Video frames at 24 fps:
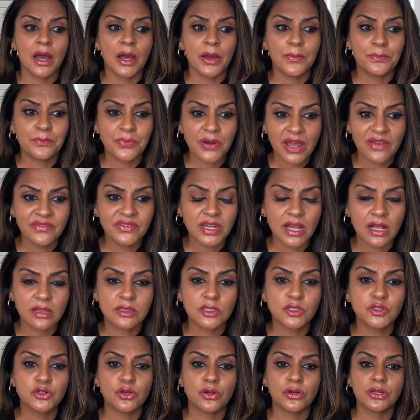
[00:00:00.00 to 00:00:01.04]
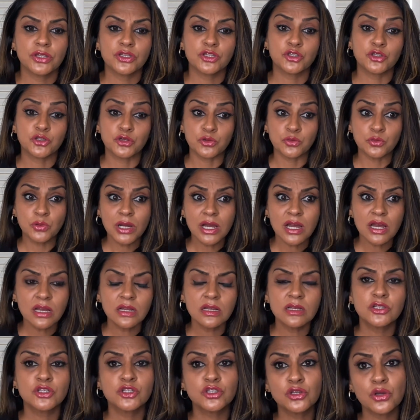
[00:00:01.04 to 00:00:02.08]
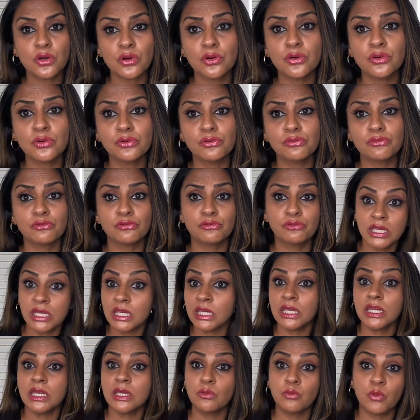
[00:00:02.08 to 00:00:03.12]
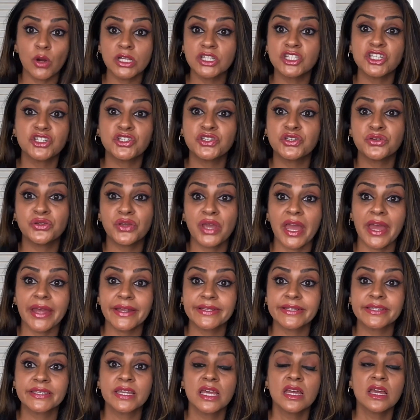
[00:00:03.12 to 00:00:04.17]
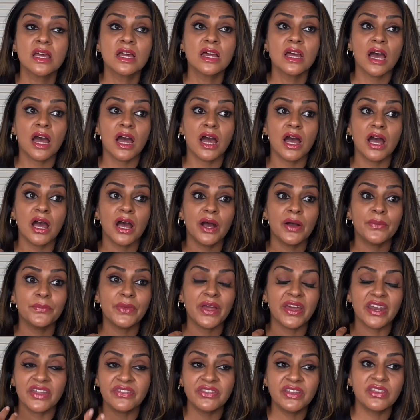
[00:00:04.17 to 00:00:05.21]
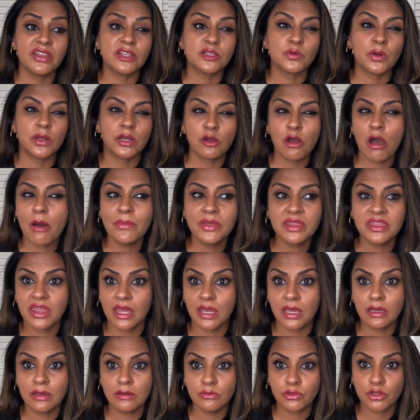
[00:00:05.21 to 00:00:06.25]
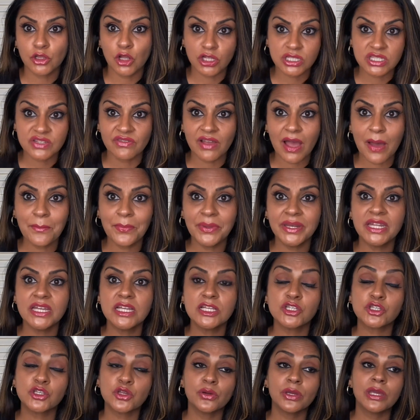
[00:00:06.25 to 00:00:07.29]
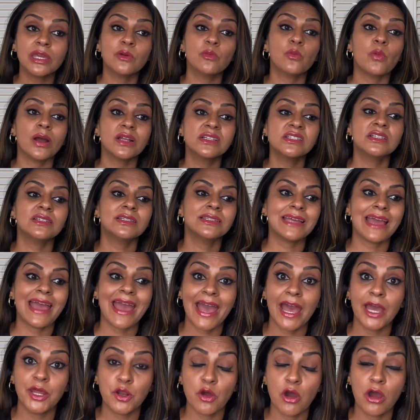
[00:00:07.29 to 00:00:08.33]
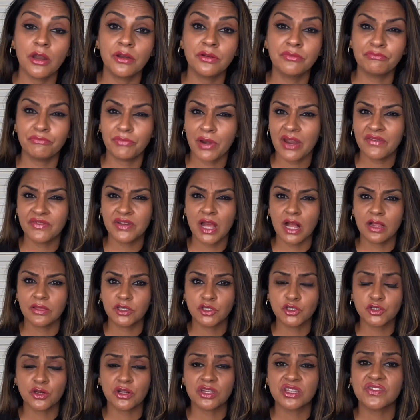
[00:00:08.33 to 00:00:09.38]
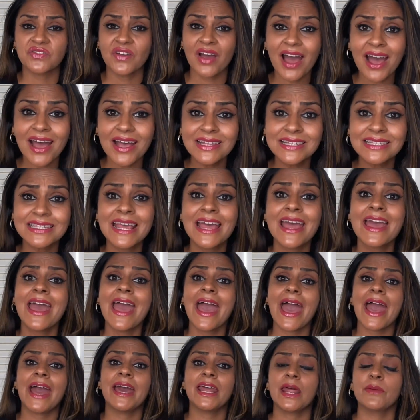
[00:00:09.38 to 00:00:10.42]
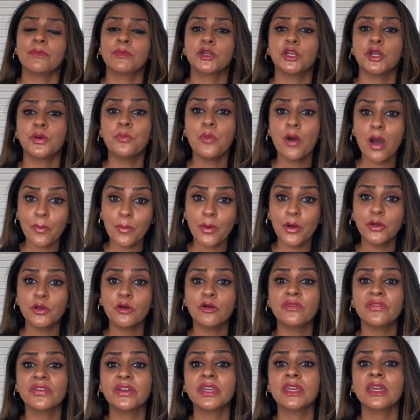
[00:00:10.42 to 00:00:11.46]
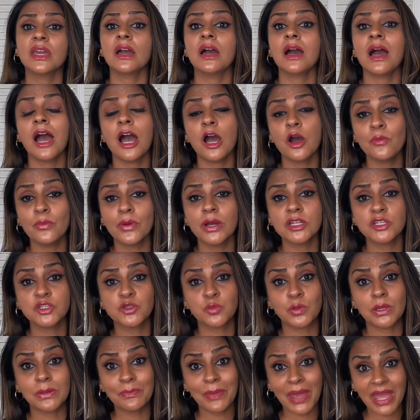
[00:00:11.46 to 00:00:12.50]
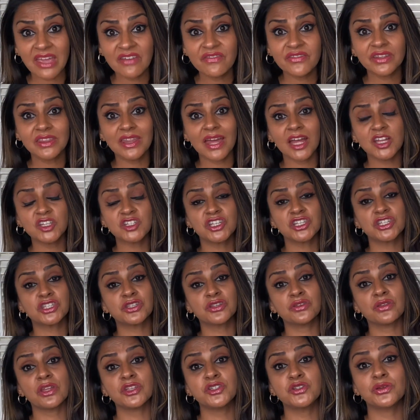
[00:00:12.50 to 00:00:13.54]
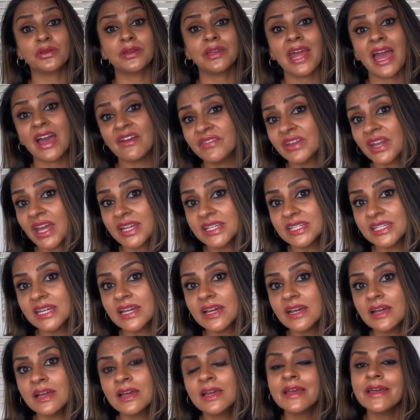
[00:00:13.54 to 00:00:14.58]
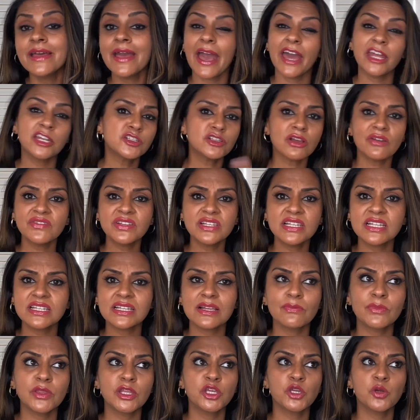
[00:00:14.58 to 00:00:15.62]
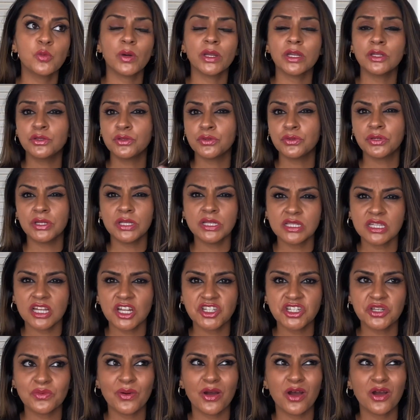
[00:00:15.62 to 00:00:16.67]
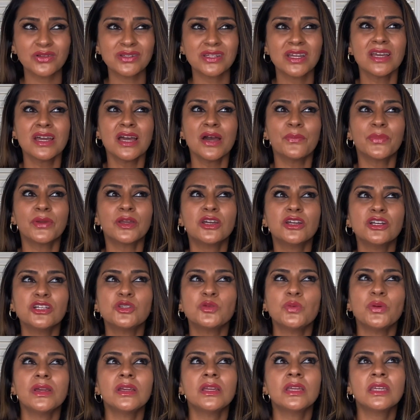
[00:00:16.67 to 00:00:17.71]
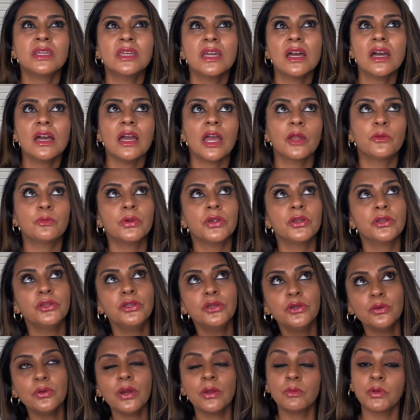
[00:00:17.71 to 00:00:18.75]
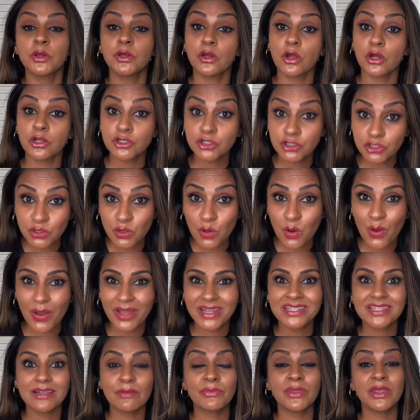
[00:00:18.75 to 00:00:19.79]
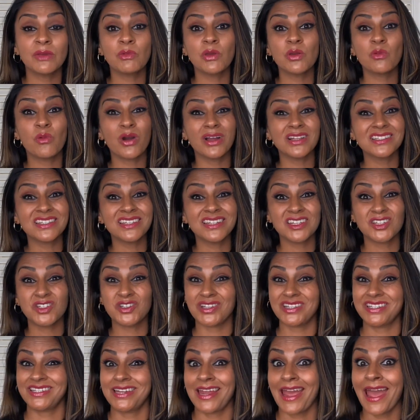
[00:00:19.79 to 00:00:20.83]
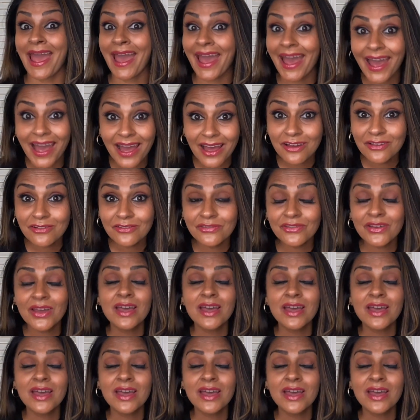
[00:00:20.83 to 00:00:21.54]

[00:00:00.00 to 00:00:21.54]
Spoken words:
private health insurance through work, so he wanted to get and I think that's quite a common thing with lots of companies, so he wanted to add on private health insurance for us, and I'm going to pop on over here how much we pay for that, just so that you can have an idea. And it's obviously something you want to do research about, because we're here and we're new and we're not sure. It's something we wanted to just have,